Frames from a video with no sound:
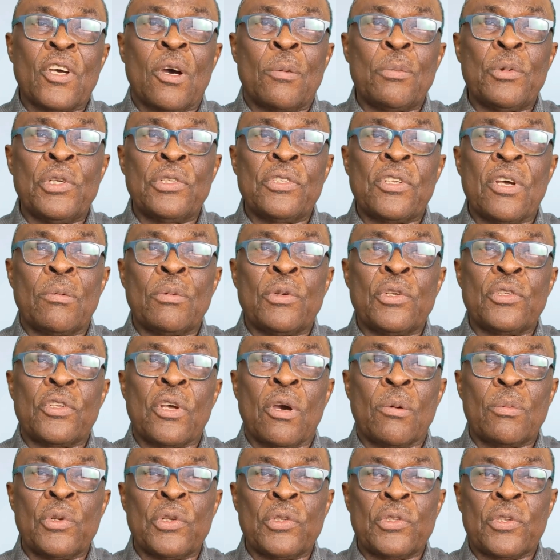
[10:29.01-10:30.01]

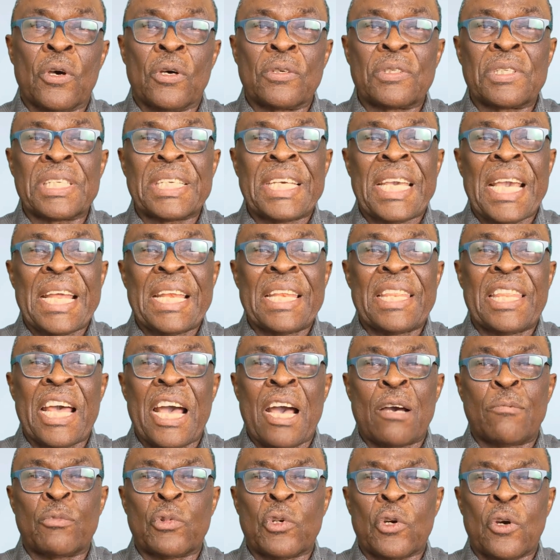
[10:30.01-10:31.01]

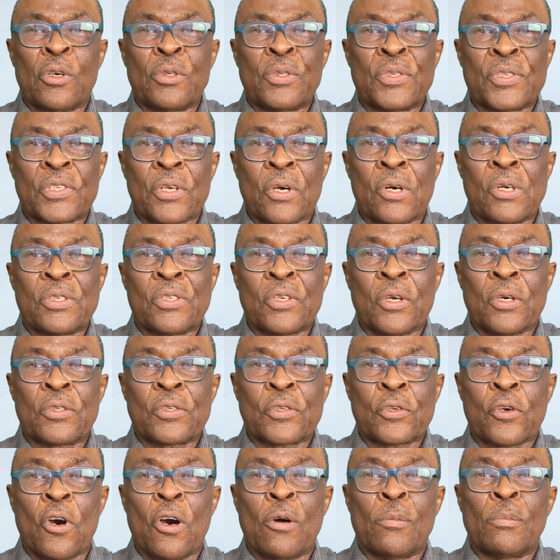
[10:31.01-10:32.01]

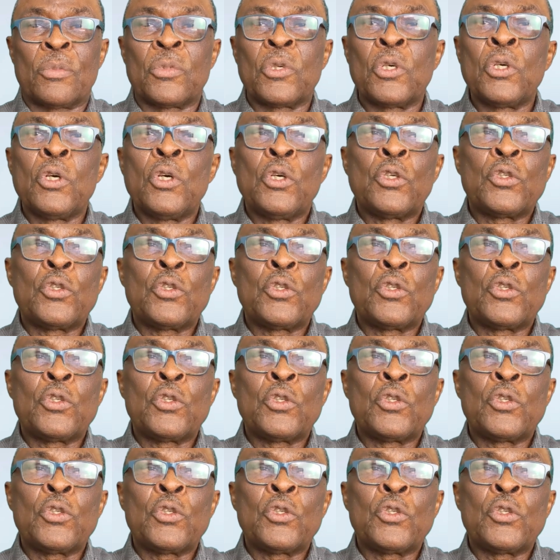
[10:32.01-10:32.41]
www.getdamconsult.com